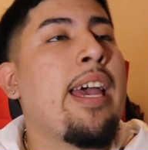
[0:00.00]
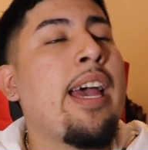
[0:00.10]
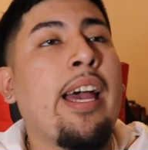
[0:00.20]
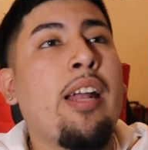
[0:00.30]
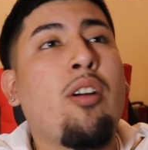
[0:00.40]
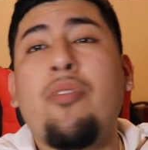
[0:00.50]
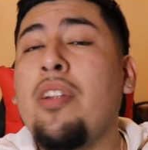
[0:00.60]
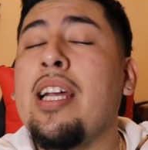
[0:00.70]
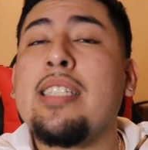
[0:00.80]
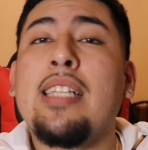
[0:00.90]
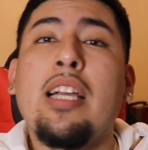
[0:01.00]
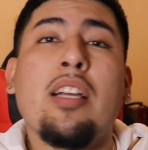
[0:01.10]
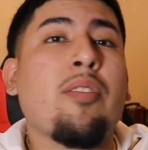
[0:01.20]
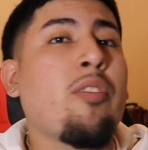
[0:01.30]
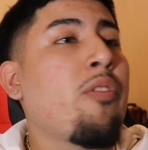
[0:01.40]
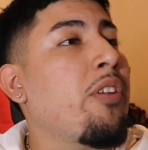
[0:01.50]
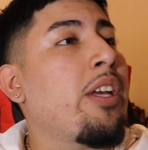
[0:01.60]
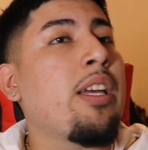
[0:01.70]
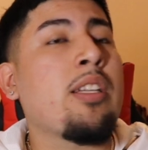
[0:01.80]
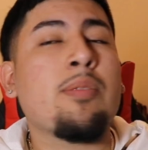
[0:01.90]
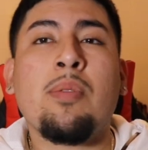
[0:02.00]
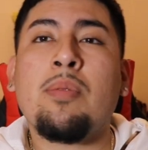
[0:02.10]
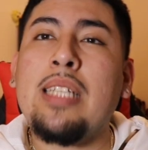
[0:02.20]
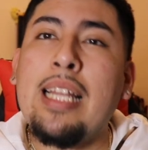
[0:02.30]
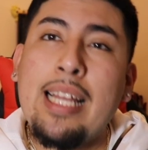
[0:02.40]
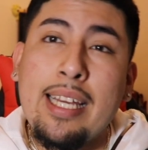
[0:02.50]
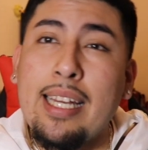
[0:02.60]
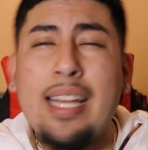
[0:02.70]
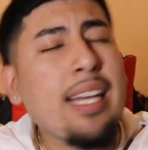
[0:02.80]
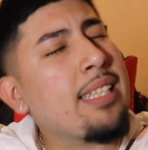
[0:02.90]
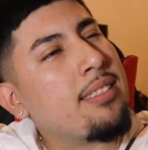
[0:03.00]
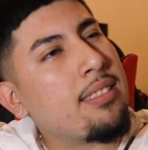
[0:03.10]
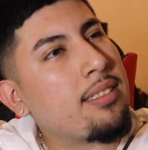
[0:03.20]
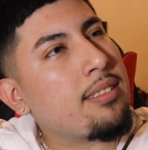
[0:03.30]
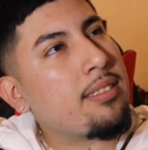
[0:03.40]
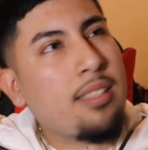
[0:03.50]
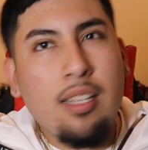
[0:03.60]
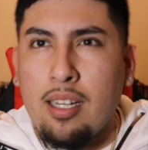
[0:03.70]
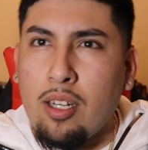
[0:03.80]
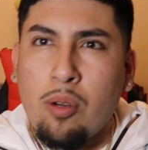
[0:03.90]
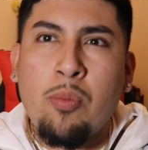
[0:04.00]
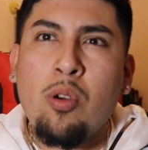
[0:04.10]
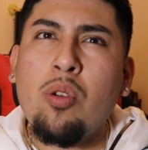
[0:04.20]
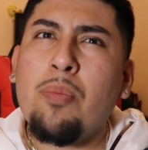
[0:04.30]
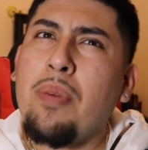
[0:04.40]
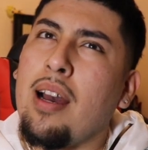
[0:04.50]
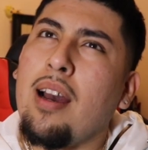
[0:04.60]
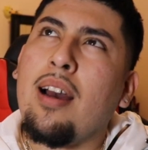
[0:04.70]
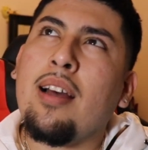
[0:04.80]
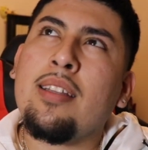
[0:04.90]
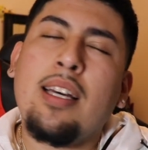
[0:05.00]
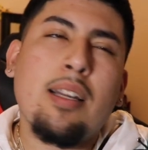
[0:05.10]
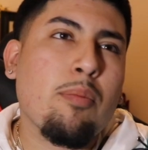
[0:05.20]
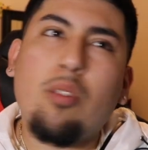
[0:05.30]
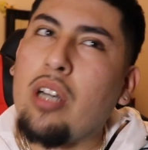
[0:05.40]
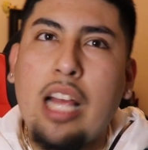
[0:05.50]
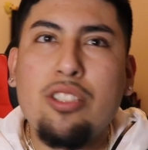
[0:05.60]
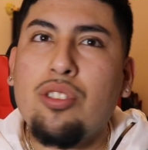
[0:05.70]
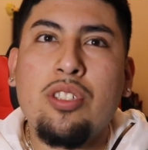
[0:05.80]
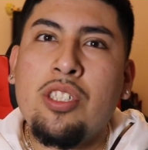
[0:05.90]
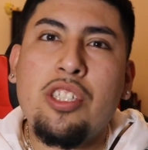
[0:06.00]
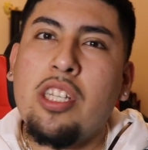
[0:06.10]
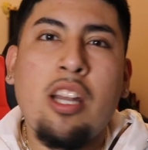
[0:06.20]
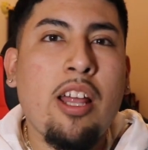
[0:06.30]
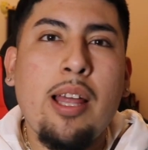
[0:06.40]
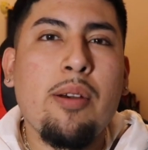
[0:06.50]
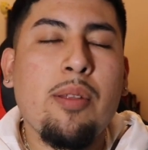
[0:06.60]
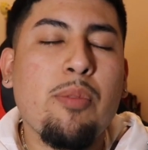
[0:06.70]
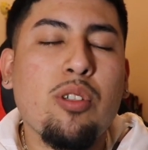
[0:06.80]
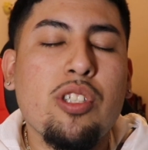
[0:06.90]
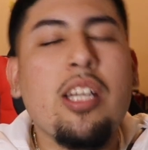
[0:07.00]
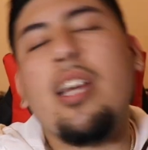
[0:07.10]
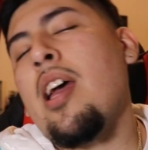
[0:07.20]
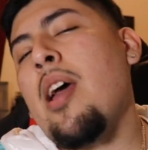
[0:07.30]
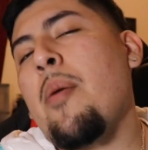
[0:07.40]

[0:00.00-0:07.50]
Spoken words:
And hopefully you guys like it. Hopefully nos vamos alegres, a little mood para andar borrachos and shit and all that other bullshit.